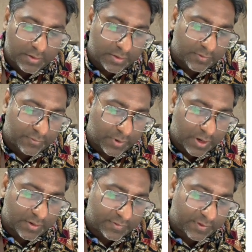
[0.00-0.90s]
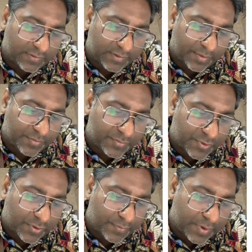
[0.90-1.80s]
This one, since I'm
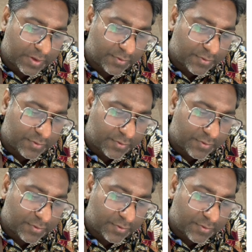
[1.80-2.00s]
drawing